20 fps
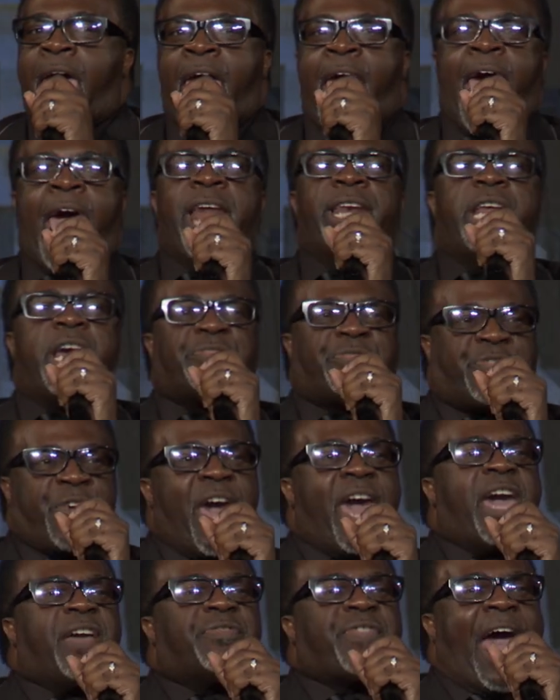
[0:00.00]

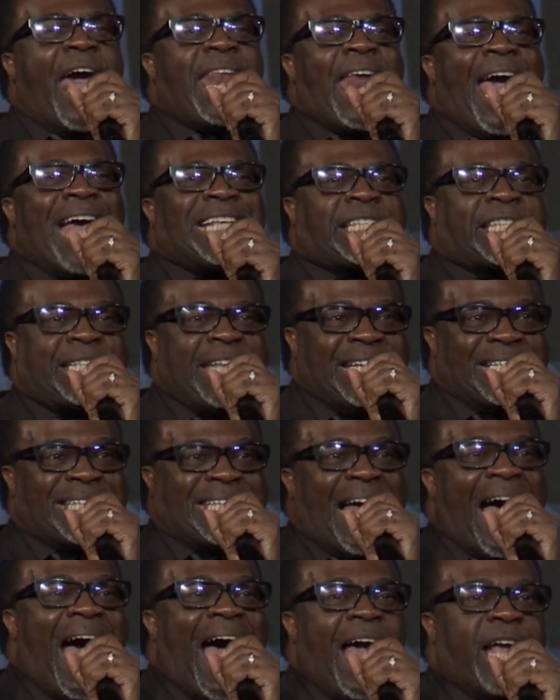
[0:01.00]
Anything that has
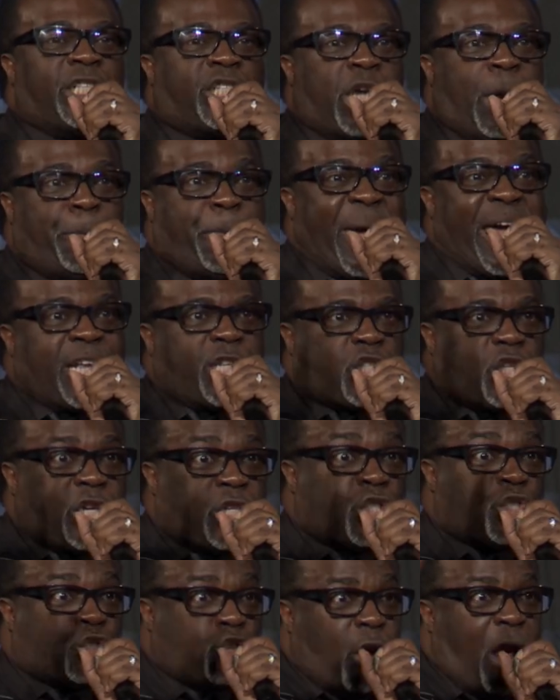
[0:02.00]
designed to bring
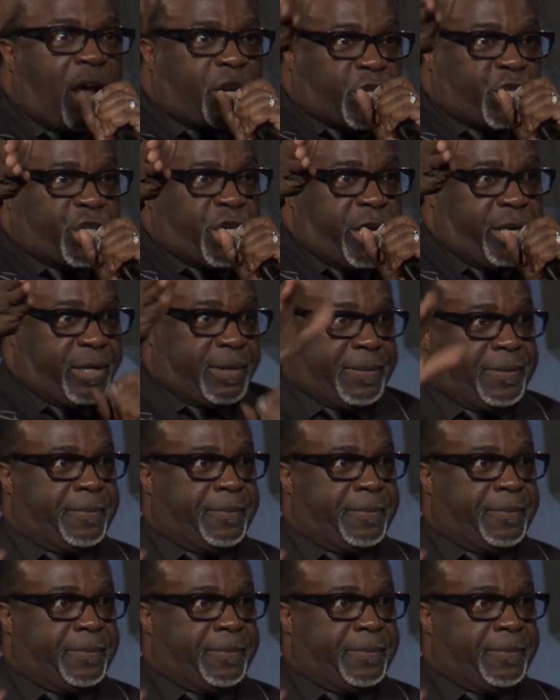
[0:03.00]
destruction,